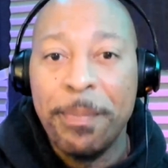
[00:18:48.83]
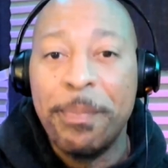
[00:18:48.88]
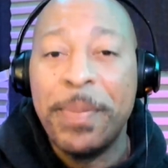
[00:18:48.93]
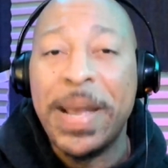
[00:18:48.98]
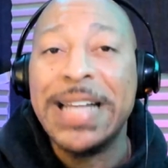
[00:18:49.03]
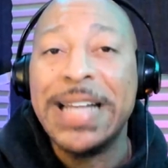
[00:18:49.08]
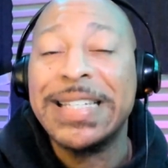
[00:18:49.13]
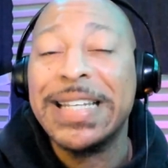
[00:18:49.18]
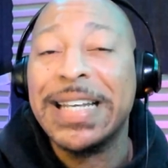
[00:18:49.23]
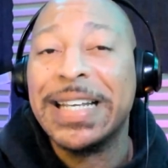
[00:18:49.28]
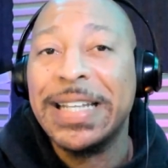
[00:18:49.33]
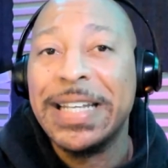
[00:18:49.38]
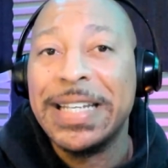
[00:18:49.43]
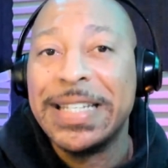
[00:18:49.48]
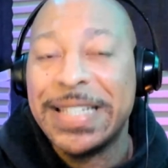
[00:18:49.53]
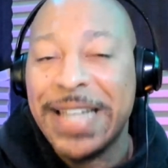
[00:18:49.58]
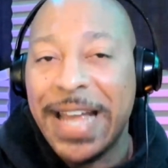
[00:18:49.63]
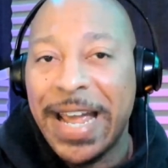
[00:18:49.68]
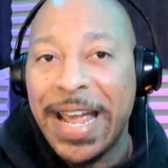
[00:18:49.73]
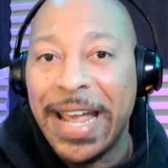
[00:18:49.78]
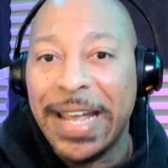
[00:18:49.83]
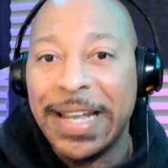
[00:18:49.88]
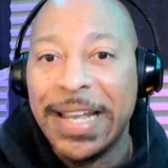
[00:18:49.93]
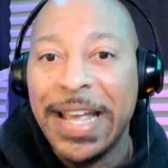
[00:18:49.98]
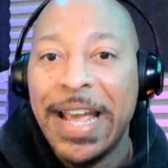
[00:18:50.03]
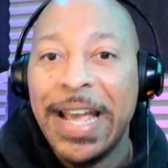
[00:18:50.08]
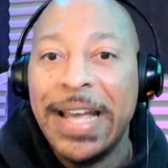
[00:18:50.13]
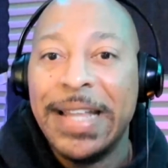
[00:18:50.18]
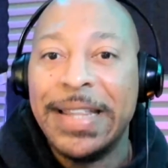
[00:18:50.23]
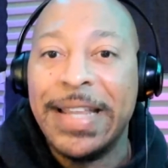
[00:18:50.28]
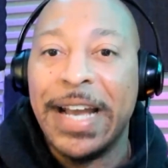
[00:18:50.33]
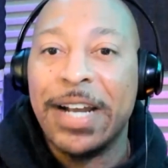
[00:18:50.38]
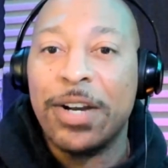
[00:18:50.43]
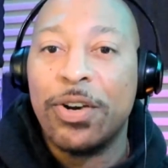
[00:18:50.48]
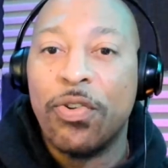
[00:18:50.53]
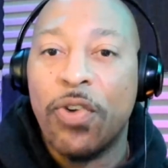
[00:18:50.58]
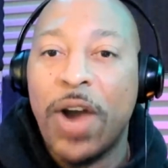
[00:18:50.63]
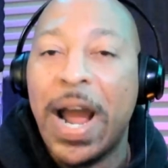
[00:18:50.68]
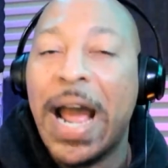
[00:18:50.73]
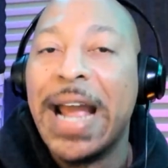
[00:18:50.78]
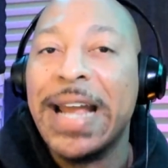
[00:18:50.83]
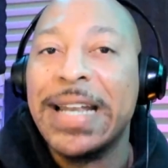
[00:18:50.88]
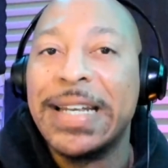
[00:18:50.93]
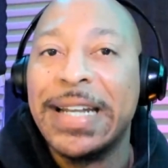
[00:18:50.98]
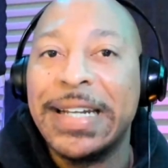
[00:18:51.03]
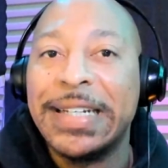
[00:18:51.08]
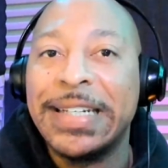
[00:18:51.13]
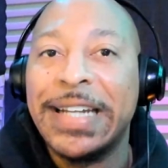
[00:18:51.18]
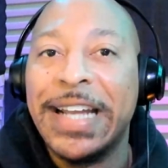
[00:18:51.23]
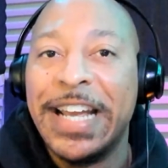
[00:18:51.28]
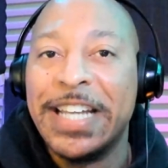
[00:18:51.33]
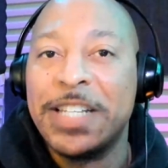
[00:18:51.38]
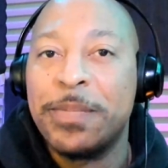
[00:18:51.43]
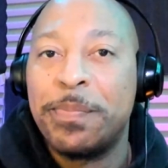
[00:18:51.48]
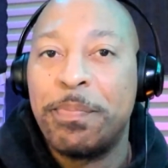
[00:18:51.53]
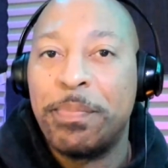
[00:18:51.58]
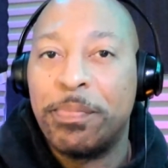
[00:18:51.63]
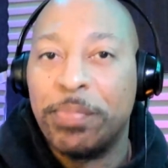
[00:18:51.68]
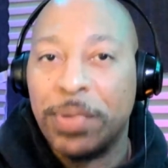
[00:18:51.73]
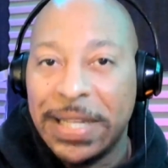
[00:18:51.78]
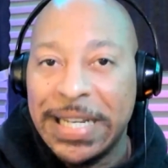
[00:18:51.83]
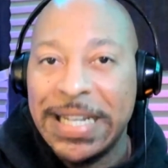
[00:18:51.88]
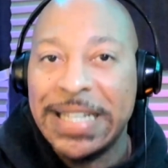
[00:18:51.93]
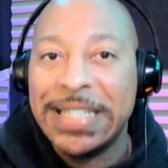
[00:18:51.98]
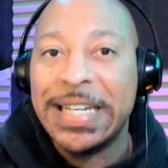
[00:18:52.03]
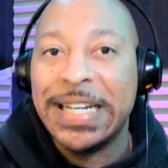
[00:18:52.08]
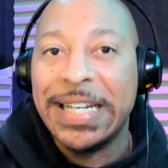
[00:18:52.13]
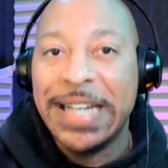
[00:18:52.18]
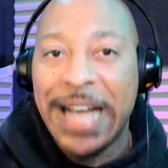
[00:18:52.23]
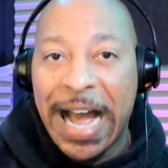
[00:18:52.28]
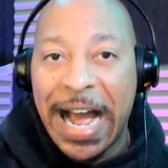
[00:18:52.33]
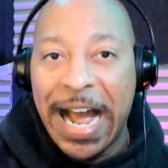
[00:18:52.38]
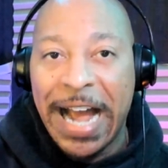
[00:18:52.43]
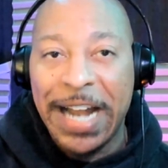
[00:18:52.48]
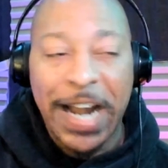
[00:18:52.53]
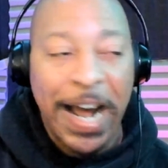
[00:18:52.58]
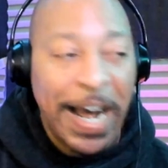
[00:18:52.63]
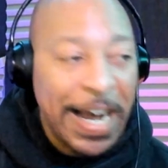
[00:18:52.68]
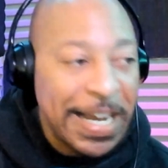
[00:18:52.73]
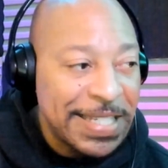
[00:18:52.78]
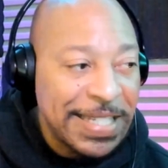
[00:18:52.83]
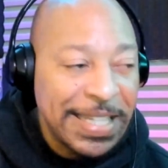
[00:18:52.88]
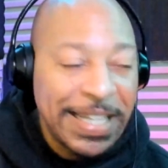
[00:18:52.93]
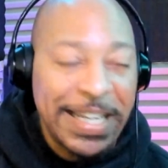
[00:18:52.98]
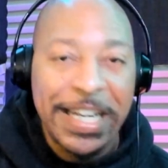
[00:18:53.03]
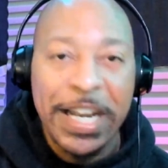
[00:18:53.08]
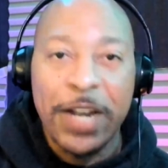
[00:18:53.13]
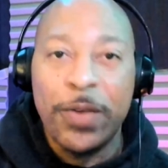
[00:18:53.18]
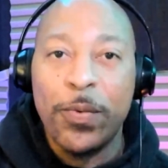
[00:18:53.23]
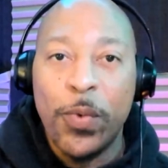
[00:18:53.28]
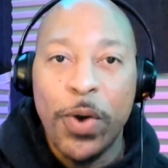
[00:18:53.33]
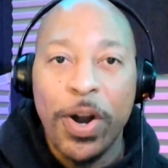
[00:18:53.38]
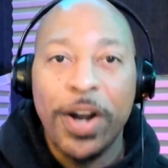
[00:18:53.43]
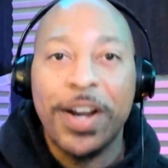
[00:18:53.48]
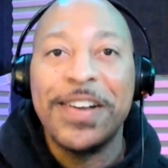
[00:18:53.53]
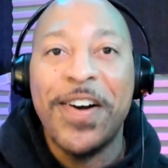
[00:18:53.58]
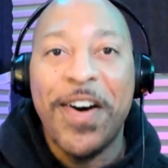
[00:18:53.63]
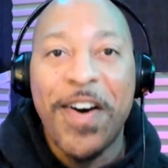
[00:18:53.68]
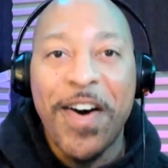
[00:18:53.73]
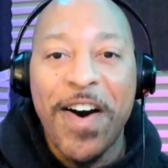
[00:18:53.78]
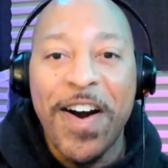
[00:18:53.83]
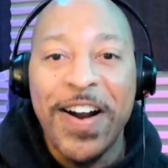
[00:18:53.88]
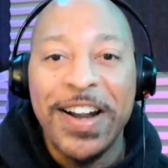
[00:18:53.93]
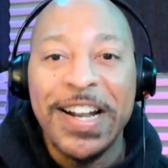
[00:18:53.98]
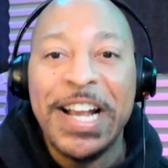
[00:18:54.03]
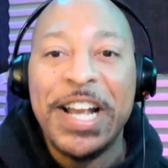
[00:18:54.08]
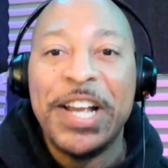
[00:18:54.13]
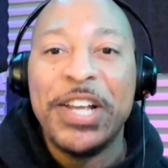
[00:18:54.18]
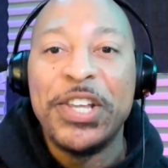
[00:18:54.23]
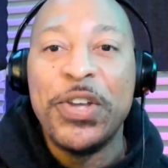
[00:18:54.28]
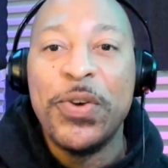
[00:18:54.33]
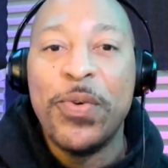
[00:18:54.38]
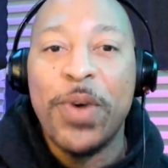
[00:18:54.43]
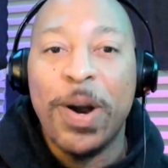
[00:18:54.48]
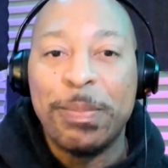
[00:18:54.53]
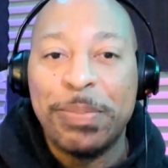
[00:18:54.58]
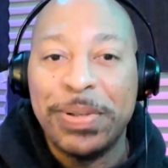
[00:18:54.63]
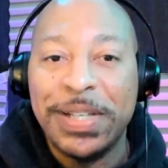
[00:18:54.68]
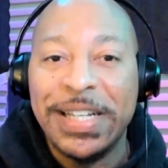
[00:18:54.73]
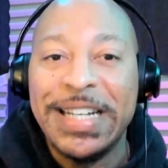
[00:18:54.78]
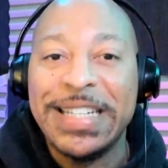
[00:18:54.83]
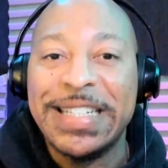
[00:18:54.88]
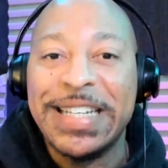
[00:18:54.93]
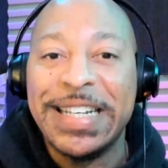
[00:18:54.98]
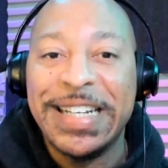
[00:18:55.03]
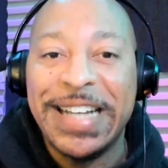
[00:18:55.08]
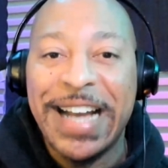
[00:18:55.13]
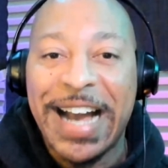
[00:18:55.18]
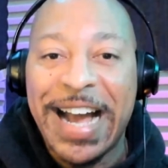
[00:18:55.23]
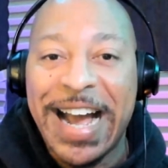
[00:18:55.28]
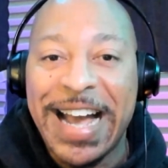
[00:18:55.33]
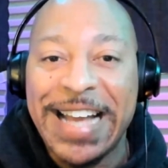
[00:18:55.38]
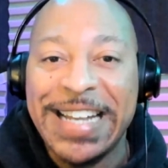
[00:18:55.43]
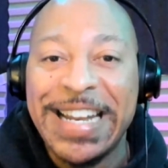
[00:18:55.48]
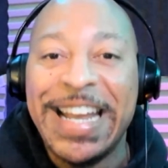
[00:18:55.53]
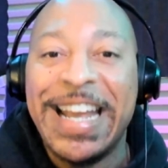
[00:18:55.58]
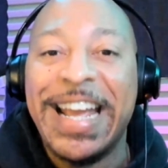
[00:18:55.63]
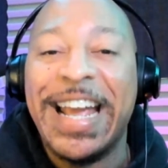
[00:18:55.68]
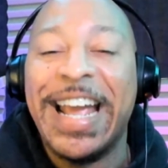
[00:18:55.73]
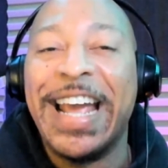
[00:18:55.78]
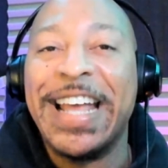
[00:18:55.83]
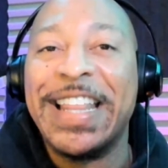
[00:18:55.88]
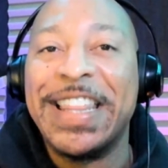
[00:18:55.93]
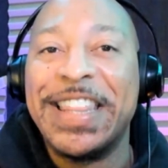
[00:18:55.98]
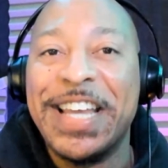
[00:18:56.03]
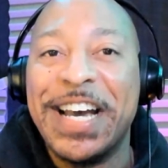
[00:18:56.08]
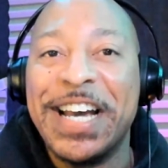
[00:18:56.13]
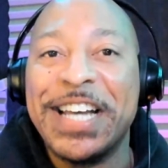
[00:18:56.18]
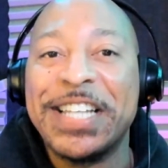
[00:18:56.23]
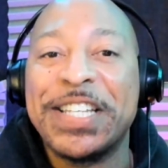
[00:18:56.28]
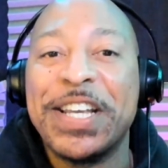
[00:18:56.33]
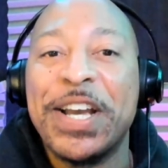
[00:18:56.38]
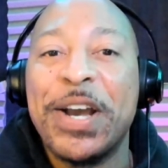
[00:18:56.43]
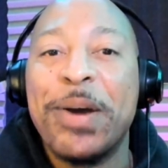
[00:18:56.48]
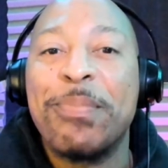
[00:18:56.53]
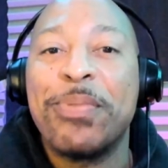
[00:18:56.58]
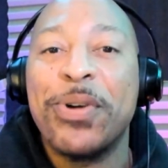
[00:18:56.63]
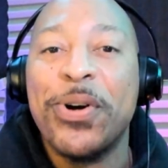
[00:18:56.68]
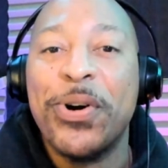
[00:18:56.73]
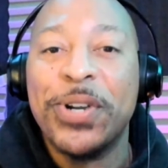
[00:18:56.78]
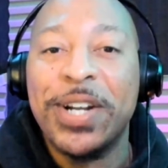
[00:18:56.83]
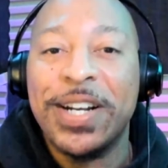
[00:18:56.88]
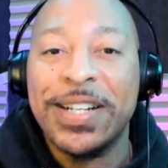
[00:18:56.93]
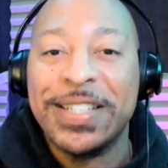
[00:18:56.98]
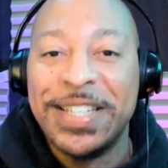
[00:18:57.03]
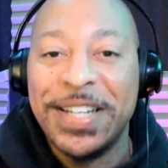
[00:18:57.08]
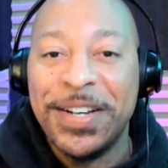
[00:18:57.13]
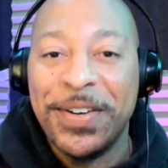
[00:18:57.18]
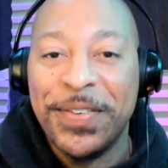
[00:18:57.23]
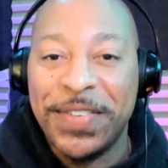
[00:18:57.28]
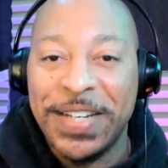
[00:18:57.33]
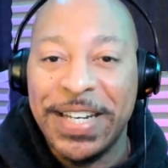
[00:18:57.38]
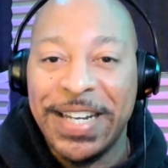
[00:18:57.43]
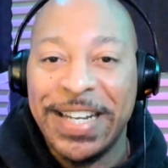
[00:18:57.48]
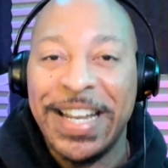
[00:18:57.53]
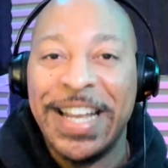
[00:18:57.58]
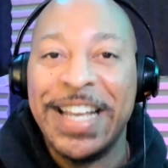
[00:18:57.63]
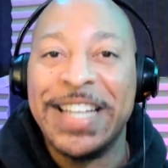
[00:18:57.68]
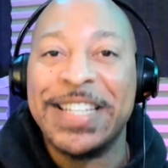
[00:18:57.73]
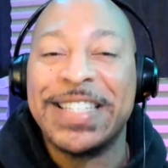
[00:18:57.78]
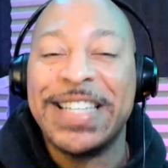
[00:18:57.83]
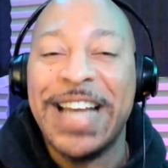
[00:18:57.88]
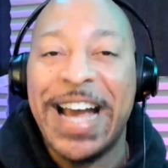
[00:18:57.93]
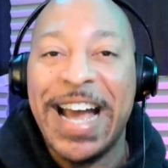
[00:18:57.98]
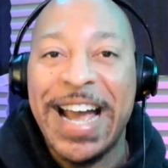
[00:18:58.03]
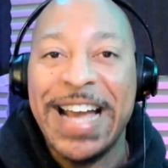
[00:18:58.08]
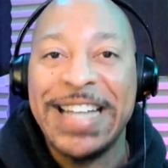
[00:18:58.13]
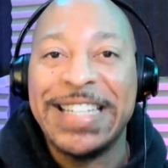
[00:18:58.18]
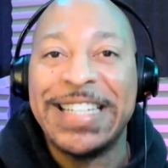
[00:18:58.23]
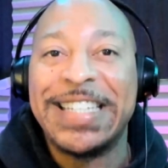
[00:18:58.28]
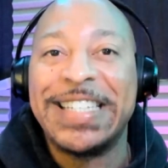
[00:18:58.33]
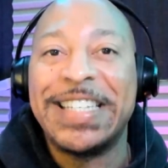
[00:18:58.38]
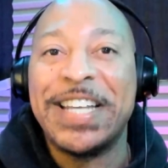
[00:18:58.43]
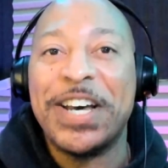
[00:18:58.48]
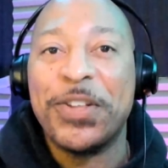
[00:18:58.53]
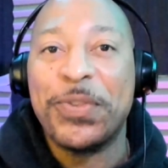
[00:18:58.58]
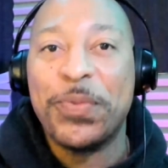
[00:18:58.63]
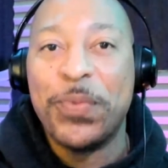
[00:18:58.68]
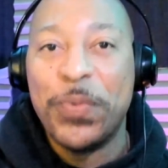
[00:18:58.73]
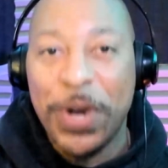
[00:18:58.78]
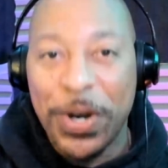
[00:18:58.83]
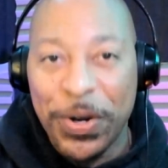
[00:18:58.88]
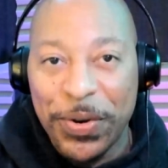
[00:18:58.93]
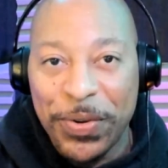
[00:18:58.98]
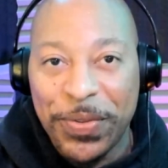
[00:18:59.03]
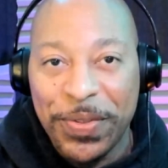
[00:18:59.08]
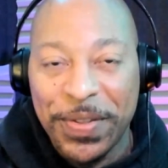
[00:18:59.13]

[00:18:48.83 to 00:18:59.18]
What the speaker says: basically saying that grinding is pleasing God. Hustling and working hard, you are pleasing God, and thus productivity is tied to self-worth,